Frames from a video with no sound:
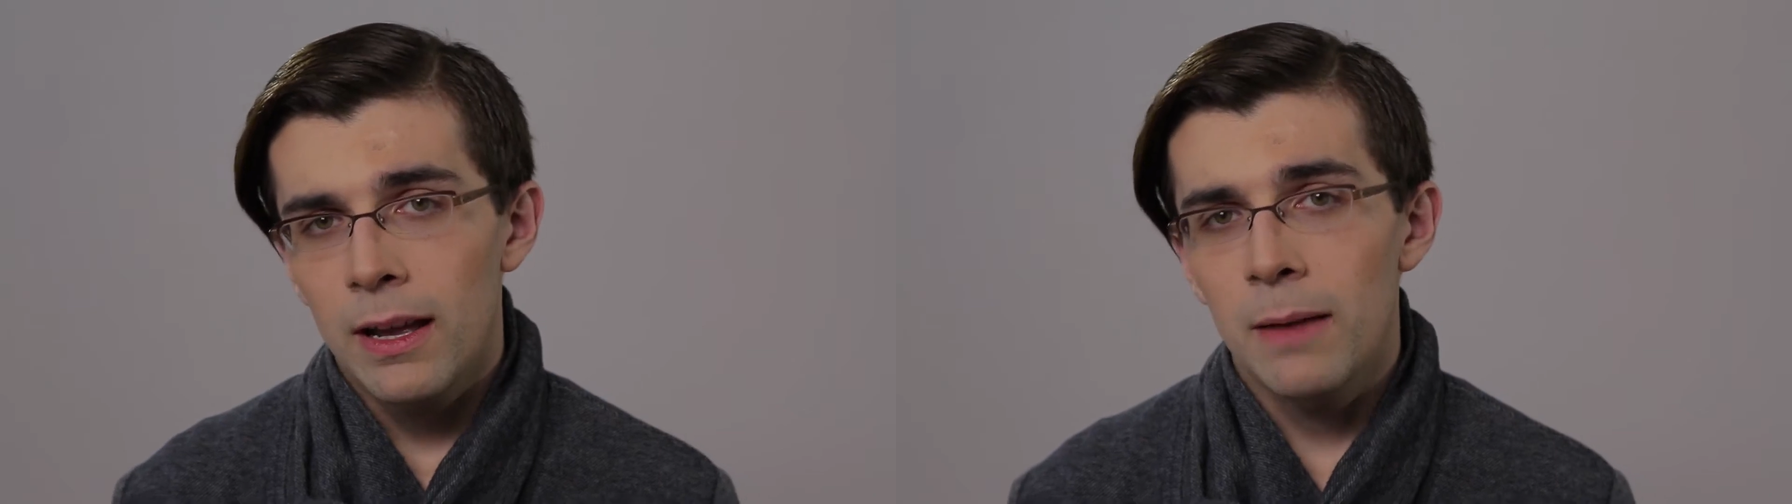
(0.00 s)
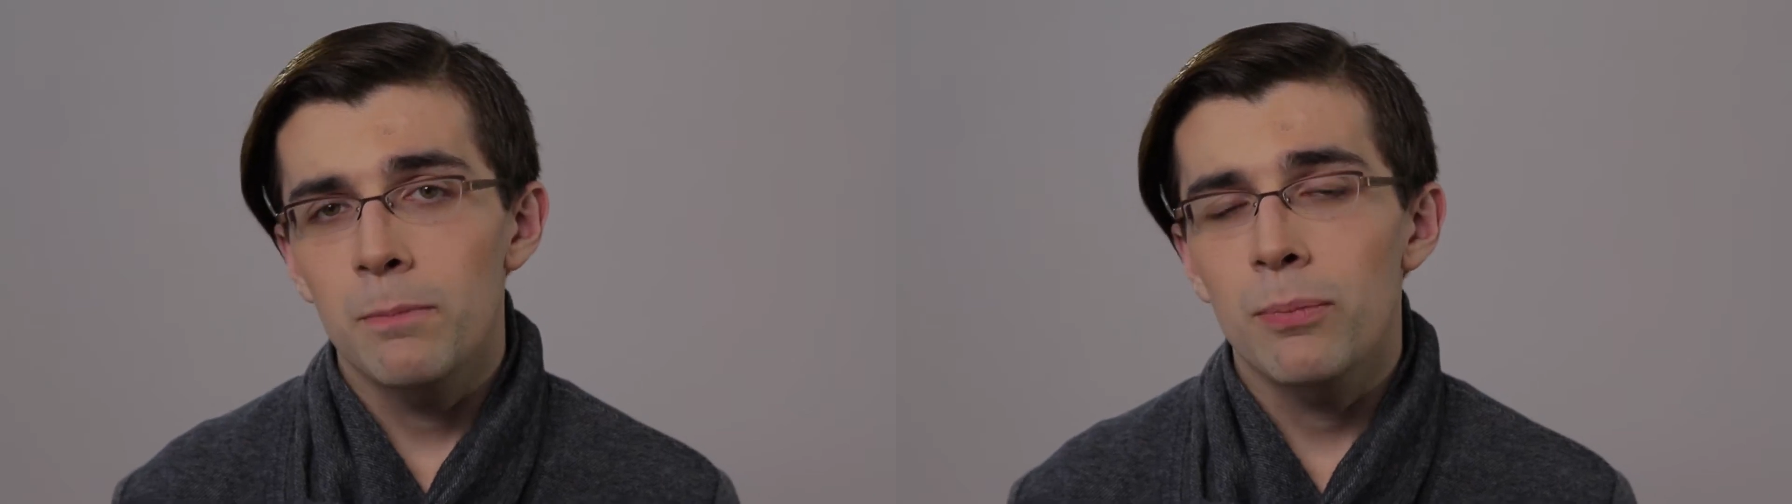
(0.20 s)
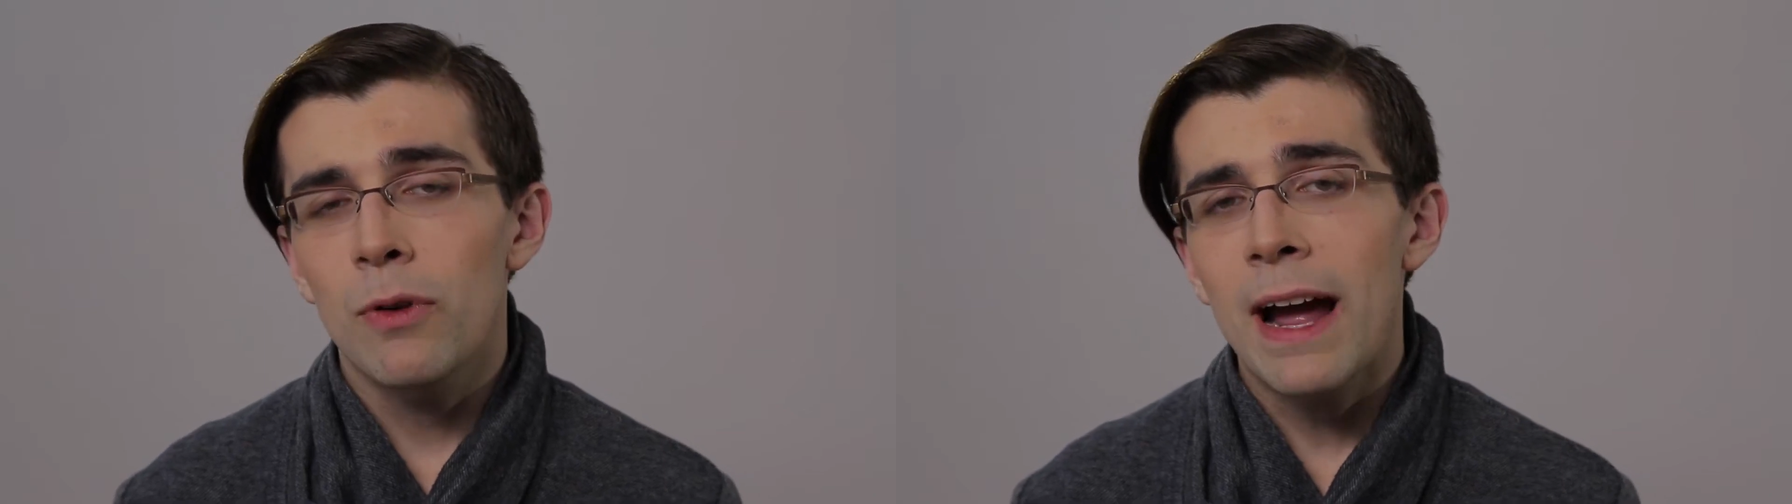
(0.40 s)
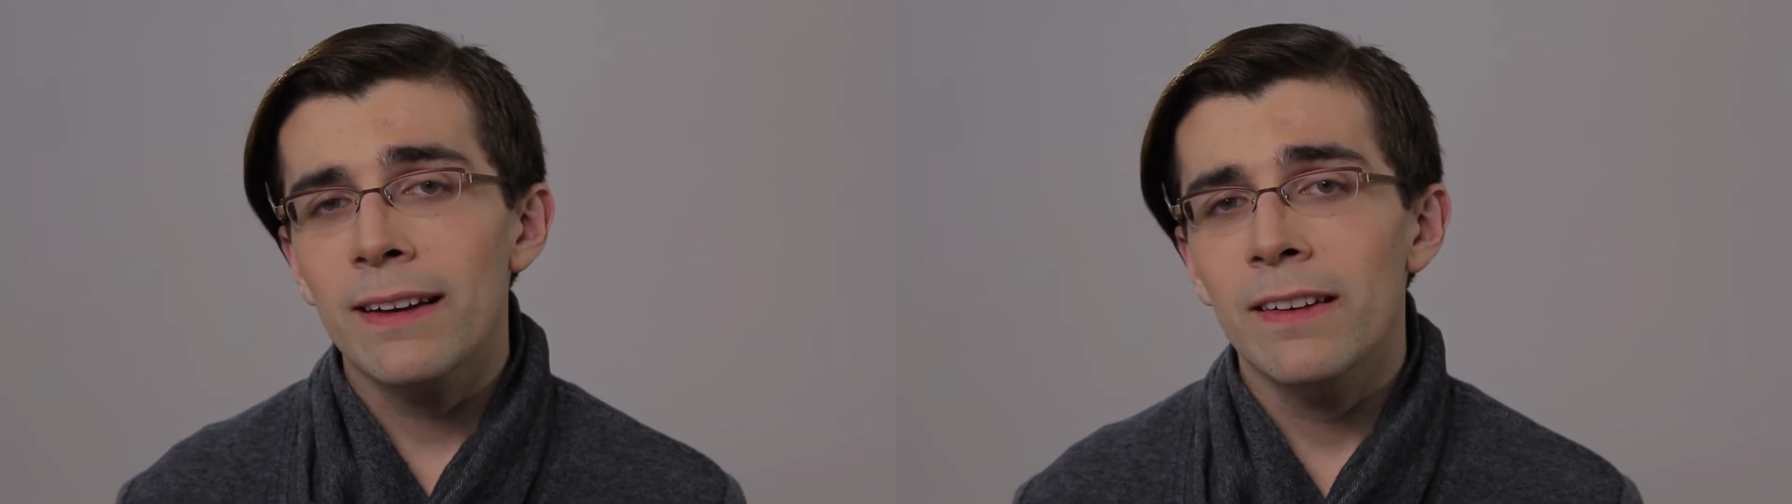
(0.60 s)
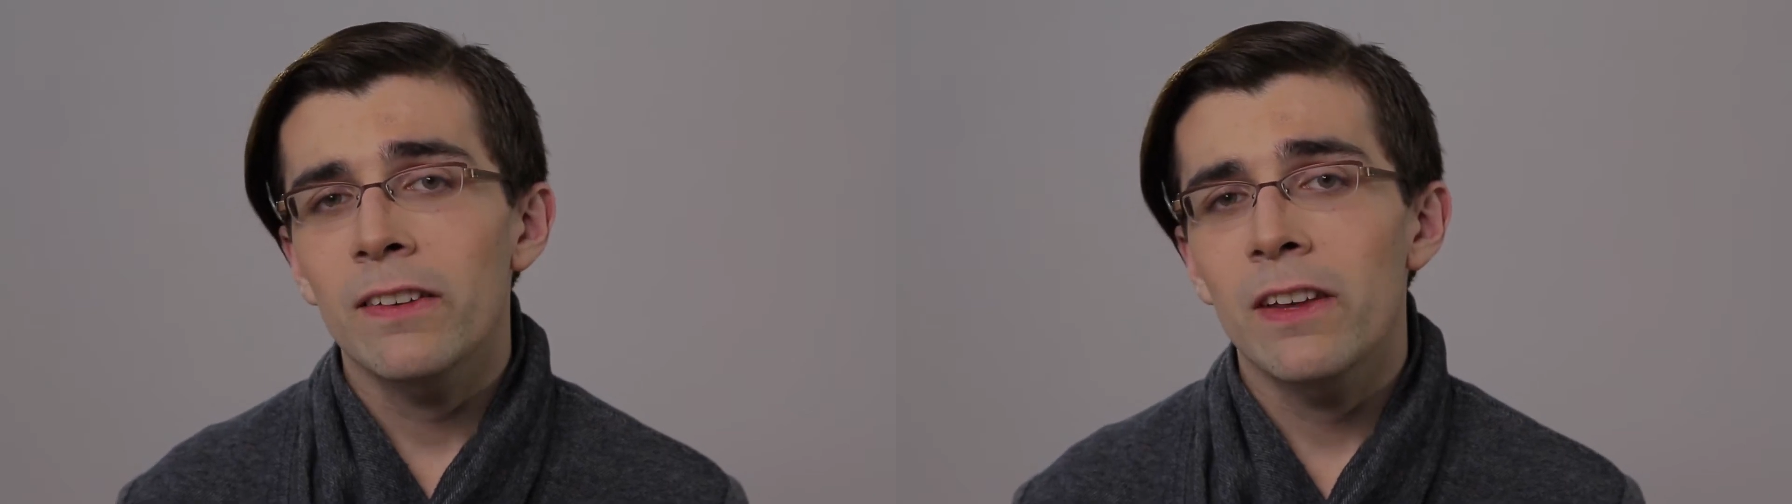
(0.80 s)
And
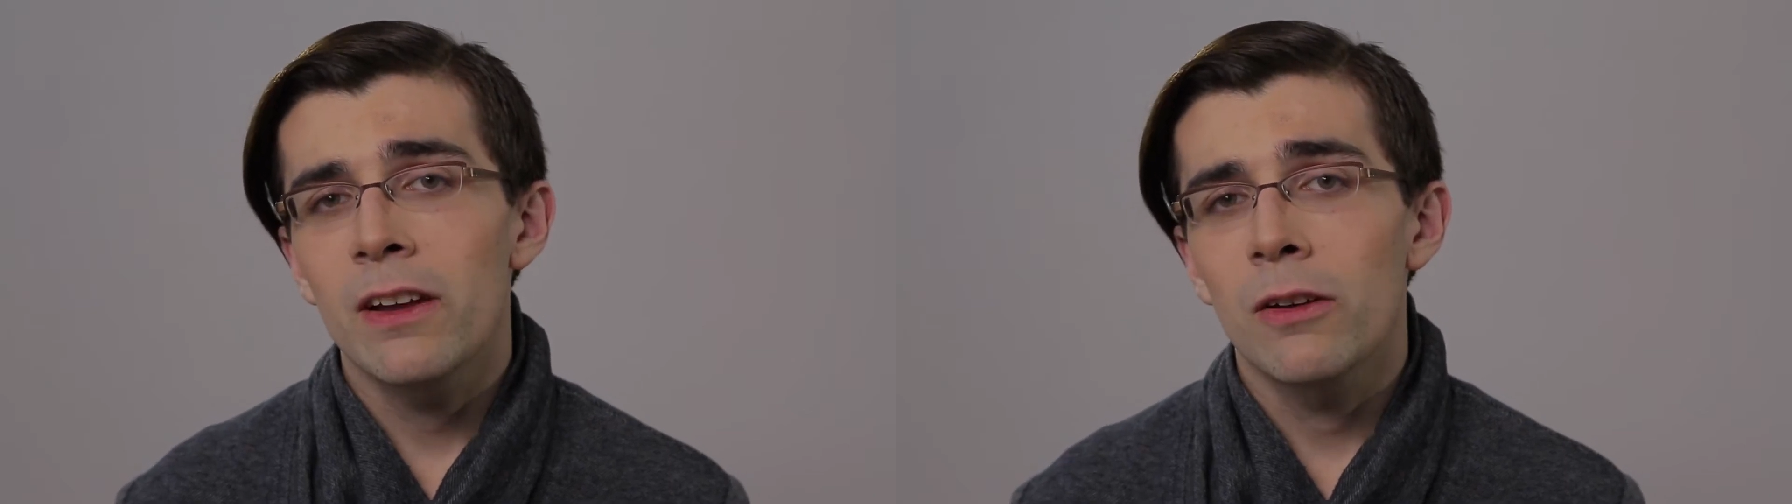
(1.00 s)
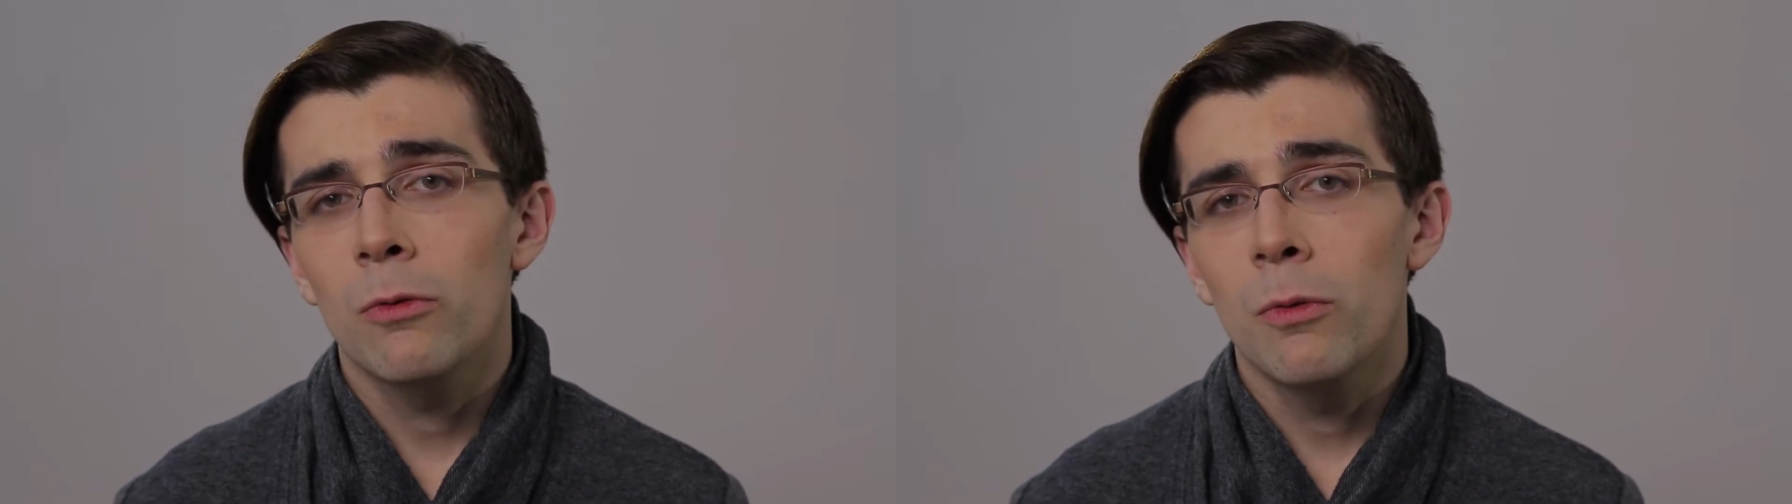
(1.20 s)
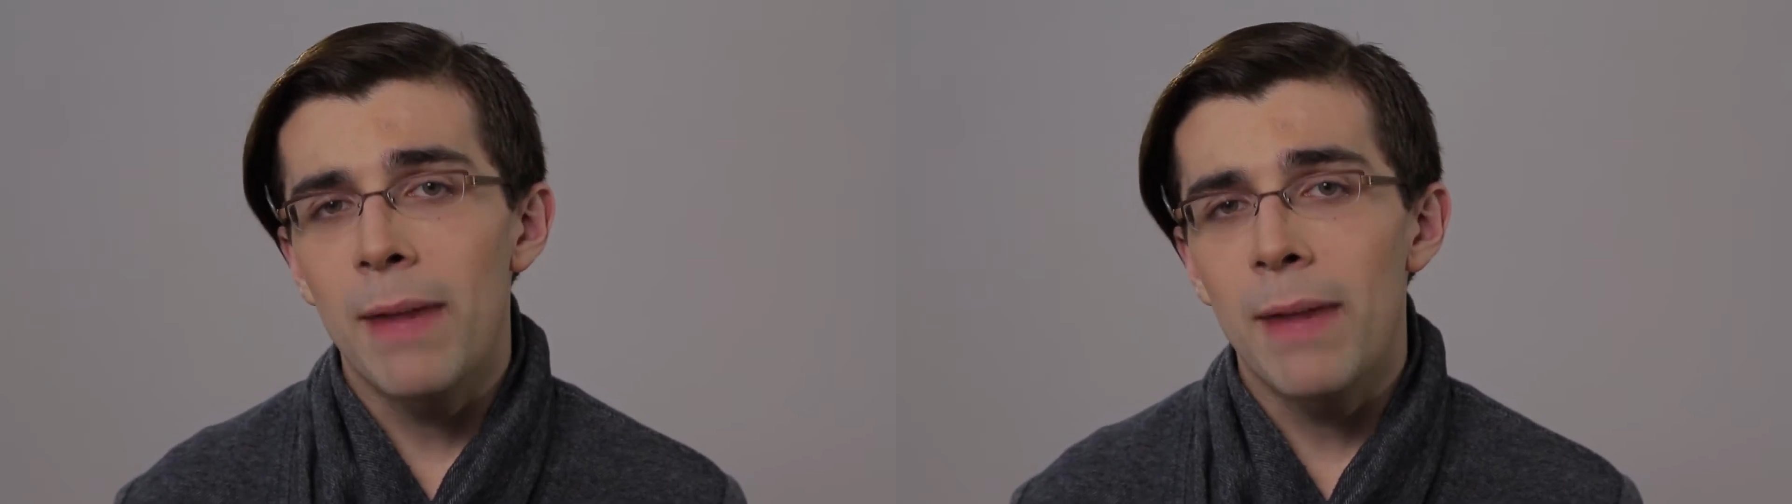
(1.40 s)
practice here will